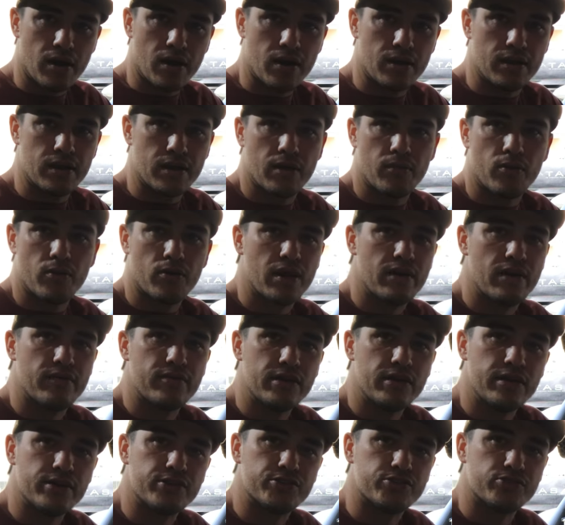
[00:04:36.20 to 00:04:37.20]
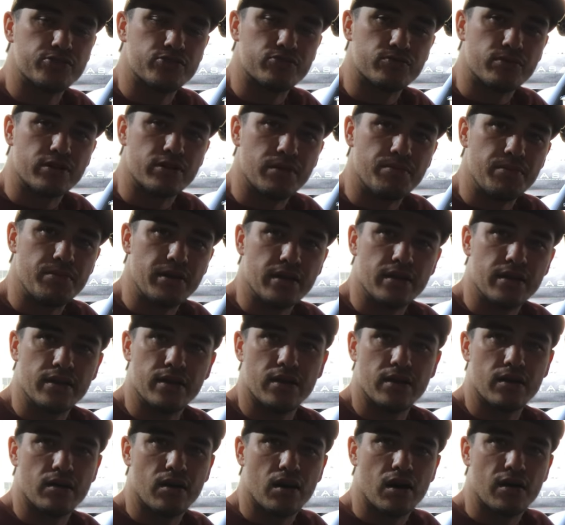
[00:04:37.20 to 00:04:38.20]
on, I won't have any issues with it being
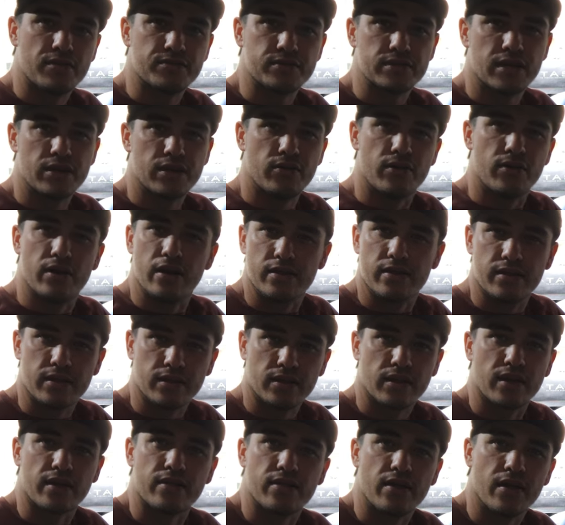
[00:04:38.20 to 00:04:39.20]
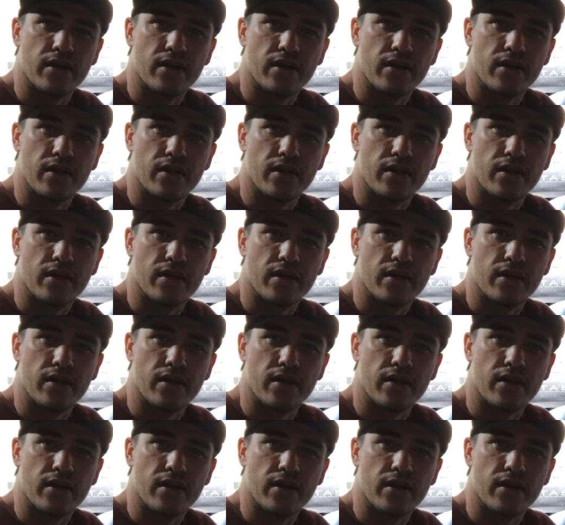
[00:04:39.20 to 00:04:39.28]
uh, off center or anything like